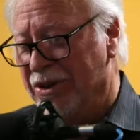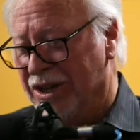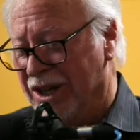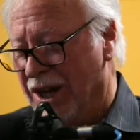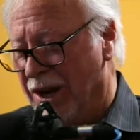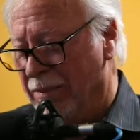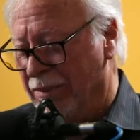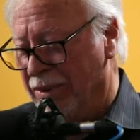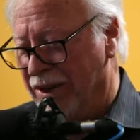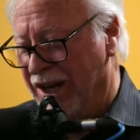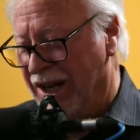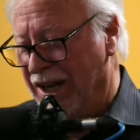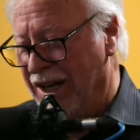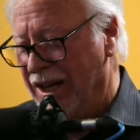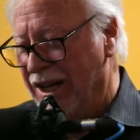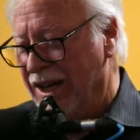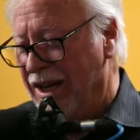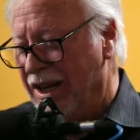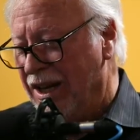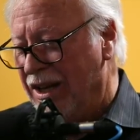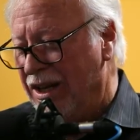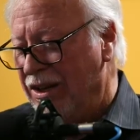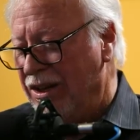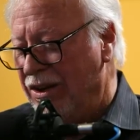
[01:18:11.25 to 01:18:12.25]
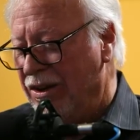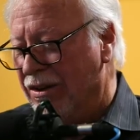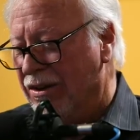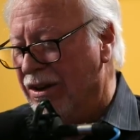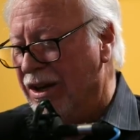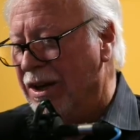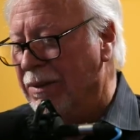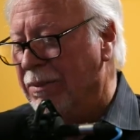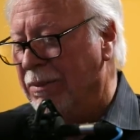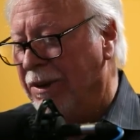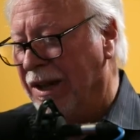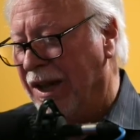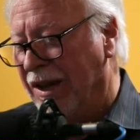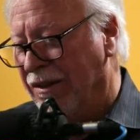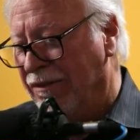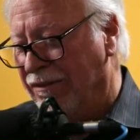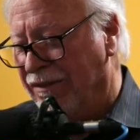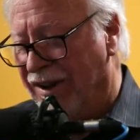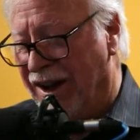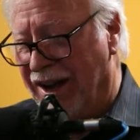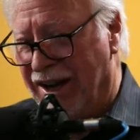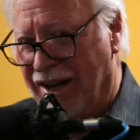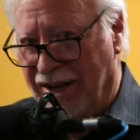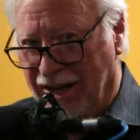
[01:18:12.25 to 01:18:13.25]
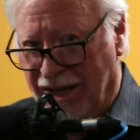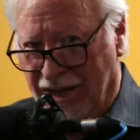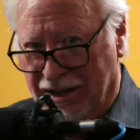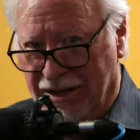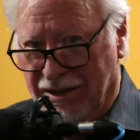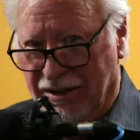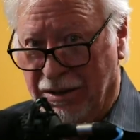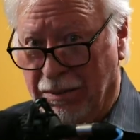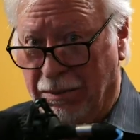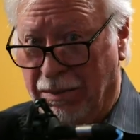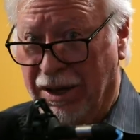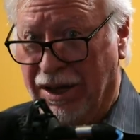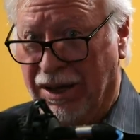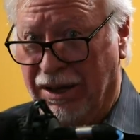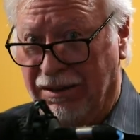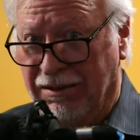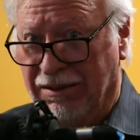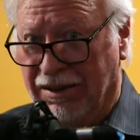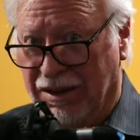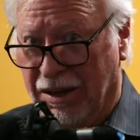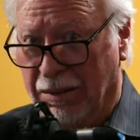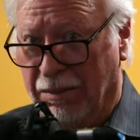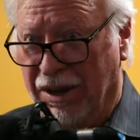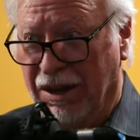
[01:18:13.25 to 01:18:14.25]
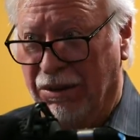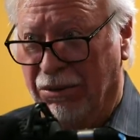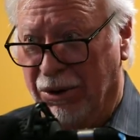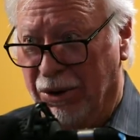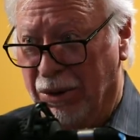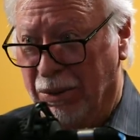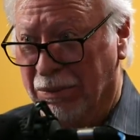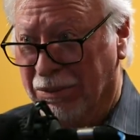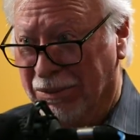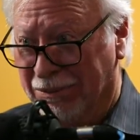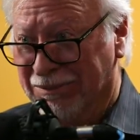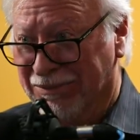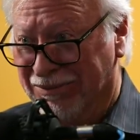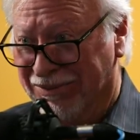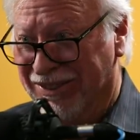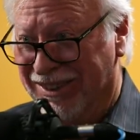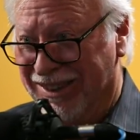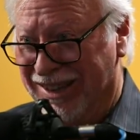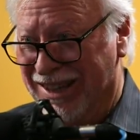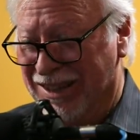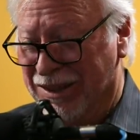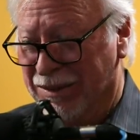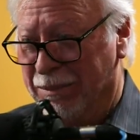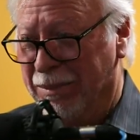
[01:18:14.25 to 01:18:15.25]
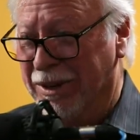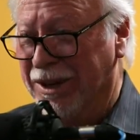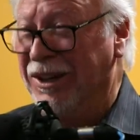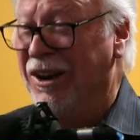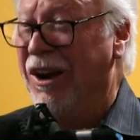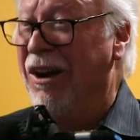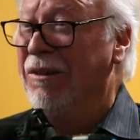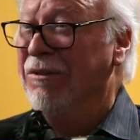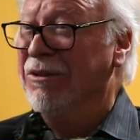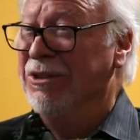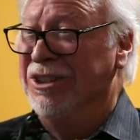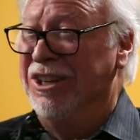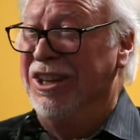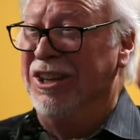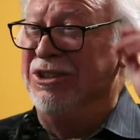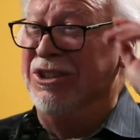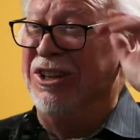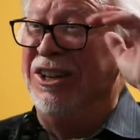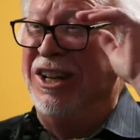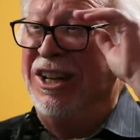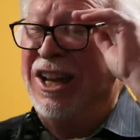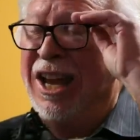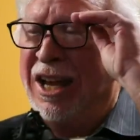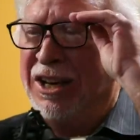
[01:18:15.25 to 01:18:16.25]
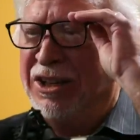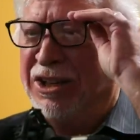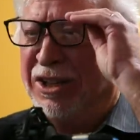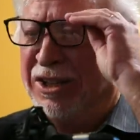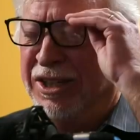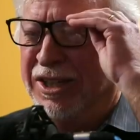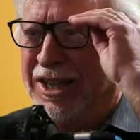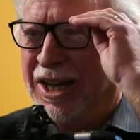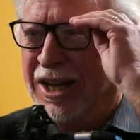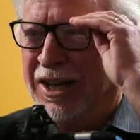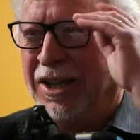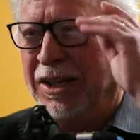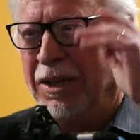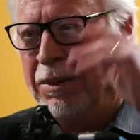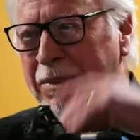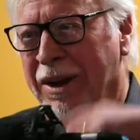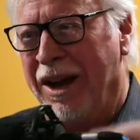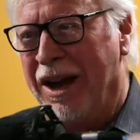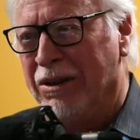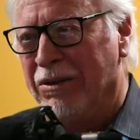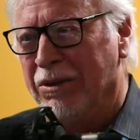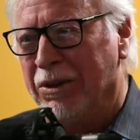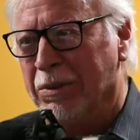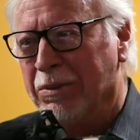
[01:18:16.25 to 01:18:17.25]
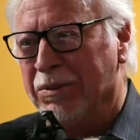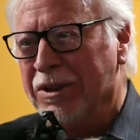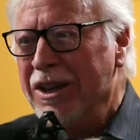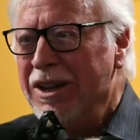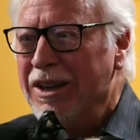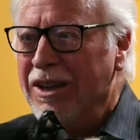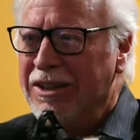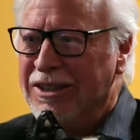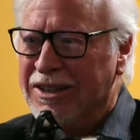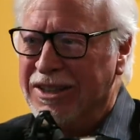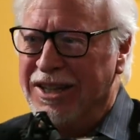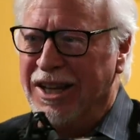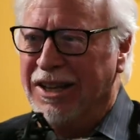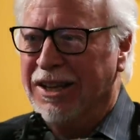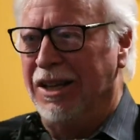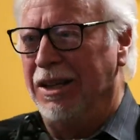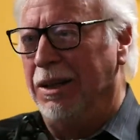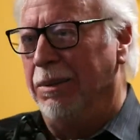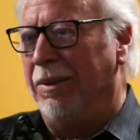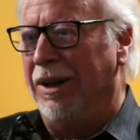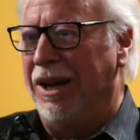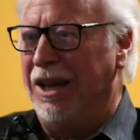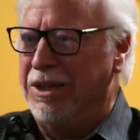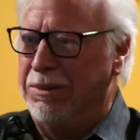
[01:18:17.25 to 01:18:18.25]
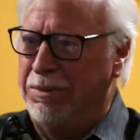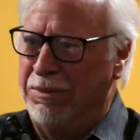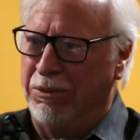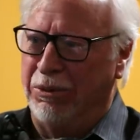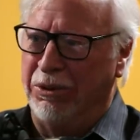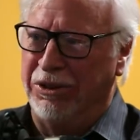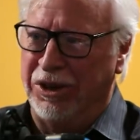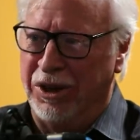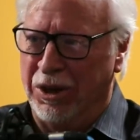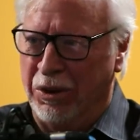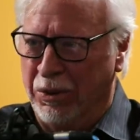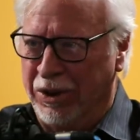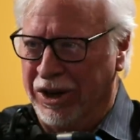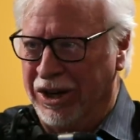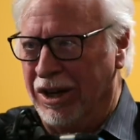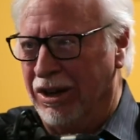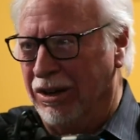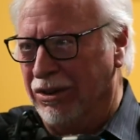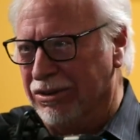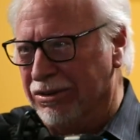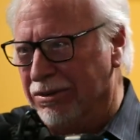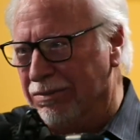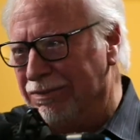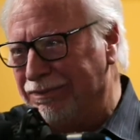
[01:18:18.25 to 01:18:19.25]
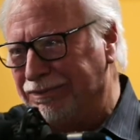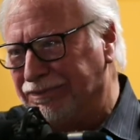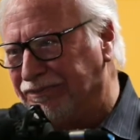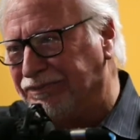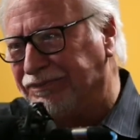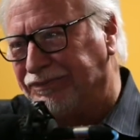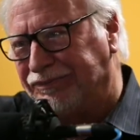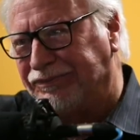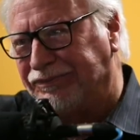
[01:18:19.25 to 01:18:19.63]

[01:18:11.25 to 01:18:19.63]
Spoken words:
into a company, you're going to get invited into the big room, the big conversation, and not just stuck in the back room, stuck in the basement with no windows.